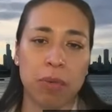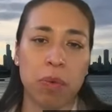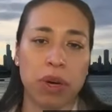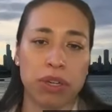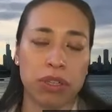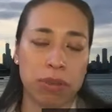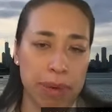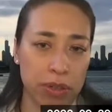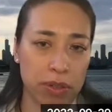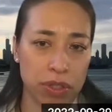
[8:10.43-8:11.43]
one or two
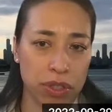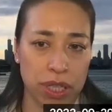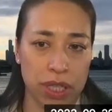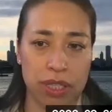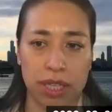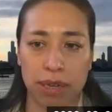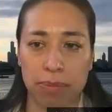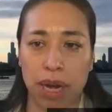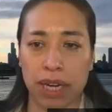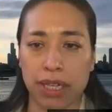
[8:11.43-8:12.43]
medical students in
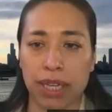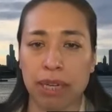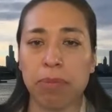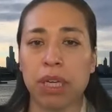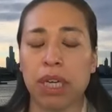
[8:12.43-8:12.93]
my team.